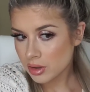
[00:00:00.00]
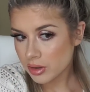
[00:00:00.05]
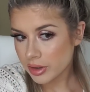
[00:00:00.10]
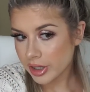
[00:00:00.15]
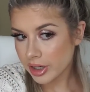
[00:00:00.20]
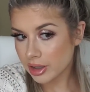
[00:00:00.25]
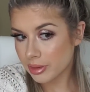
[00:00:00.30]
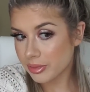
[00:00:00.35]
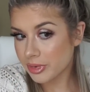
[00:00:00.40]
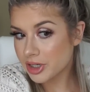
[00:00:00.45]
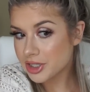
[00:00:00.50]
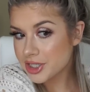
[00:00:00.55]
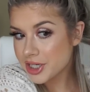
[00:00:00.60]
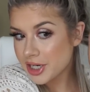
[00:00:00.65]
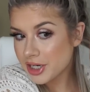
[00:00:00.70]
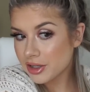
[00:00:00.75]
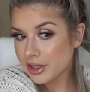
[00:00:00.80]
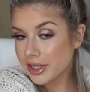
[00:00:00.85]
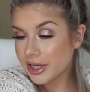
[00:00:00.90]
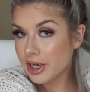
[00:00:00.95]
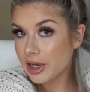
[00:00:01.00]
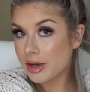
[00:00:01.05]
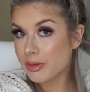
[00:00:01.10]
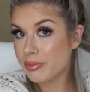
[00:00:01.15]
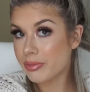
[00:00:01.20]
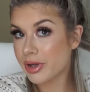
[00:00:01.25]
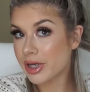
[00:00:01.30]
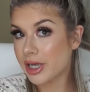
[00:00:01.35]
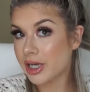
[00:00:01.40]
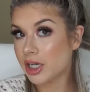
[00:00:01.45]
Okay, I'm gonna take like a
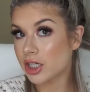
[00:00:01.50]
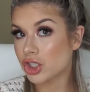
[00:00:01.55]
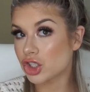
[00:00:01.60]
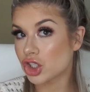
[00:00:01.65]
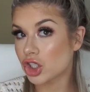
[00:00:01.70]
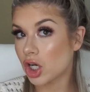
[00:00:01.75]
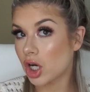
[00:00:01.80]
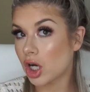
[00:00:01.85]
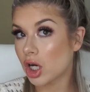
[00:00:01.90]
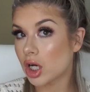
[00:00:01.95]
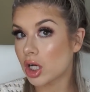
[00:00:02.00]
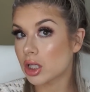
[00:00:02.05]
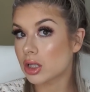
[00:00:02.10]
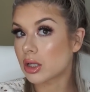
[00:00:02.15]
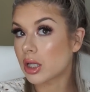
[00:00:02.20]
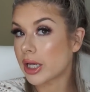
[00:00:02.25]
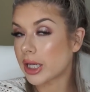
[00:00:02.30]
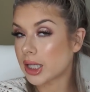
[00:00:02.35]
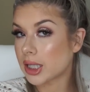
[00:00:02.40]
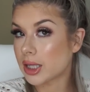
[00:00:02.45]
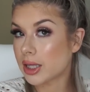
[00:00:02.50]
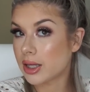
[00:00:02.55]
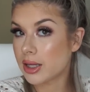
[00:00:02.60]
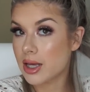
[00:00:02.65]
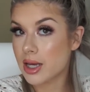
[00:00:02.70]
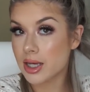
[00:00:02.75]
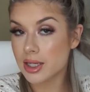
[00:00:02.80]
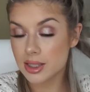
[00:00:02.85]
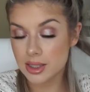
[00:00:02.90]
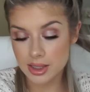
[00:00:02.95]
big chunk like
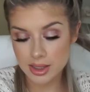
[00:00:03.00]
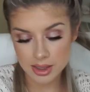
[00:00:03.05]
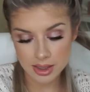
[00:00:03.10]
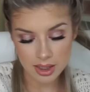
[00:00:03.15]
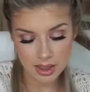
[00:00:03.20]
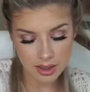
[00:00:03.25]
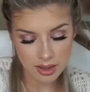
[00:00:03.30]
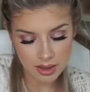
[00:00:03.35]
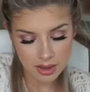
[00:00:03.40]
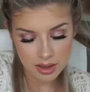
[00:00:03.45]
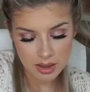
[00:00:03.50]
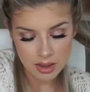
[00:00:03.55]
this.